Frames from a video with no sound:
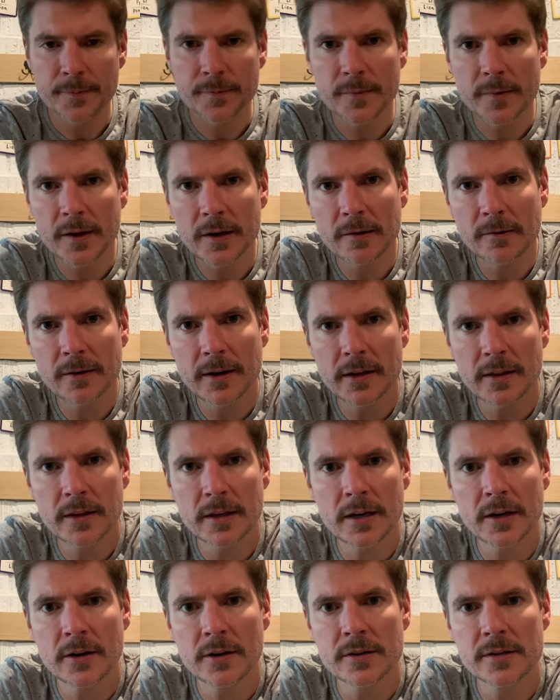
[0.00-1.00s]
Like right
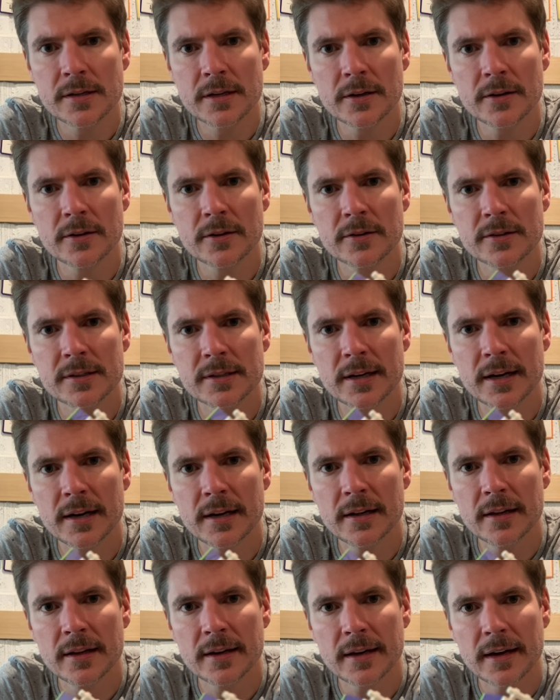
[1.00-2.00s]
there, you see how it looks
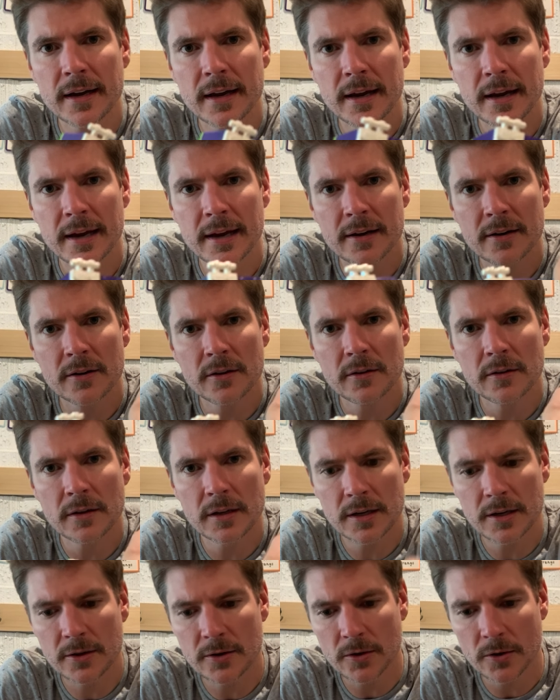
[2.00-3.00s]
kind of like a handle,
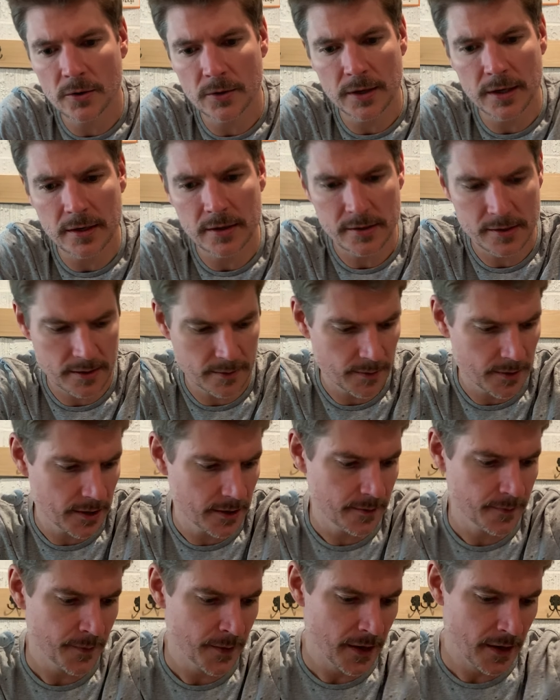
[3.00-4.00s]
like you'd hold on to something.
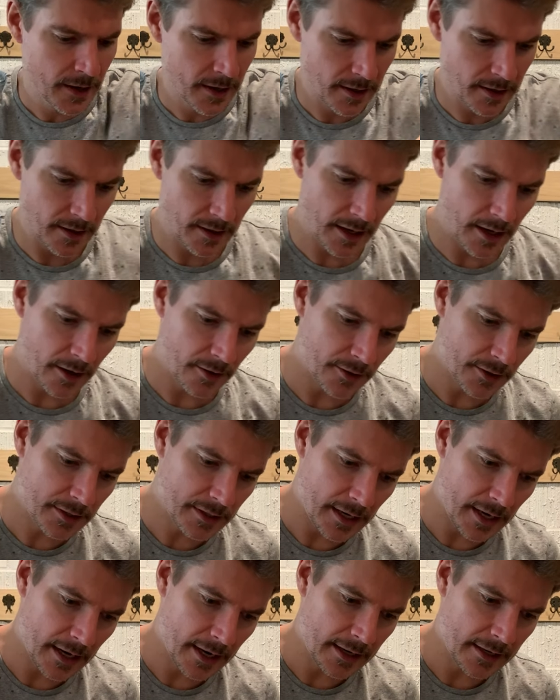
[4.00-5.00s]
And then the other
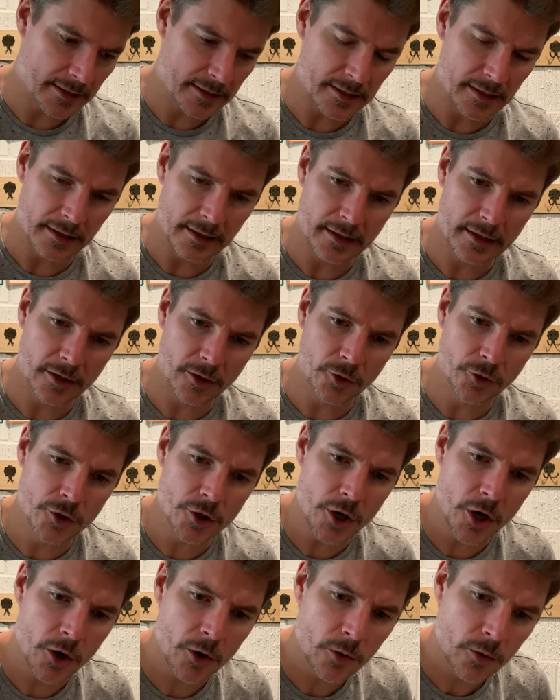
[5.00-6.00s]
side is a little
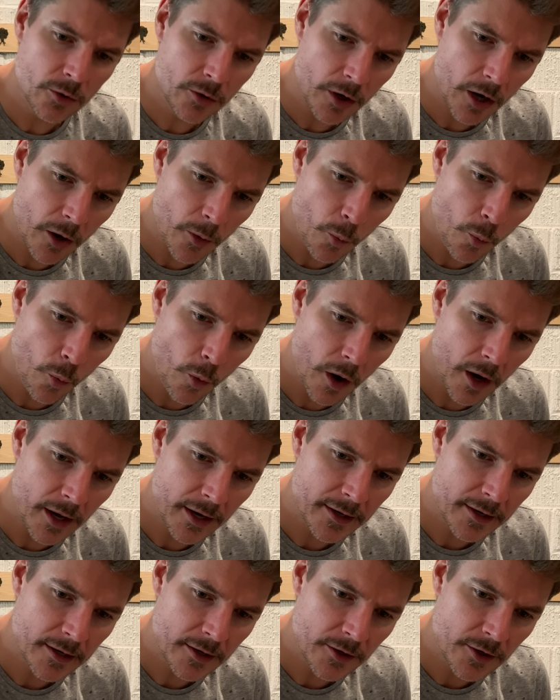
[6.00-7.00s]
node, a
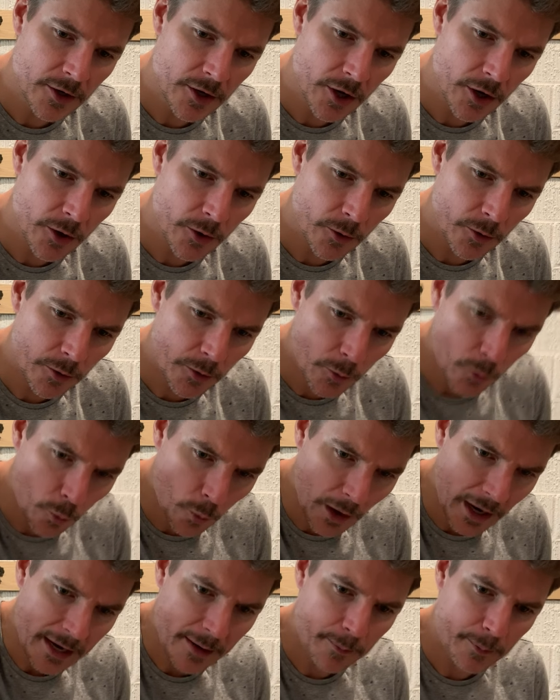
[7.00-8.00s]
1-node
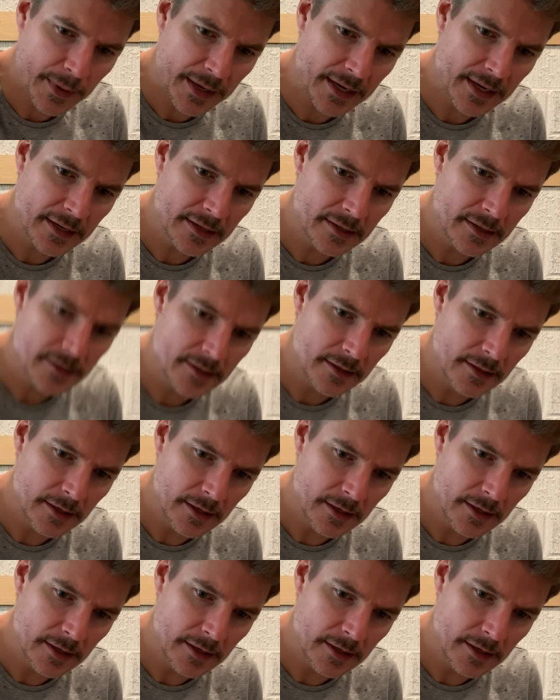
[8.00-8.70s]
white piece.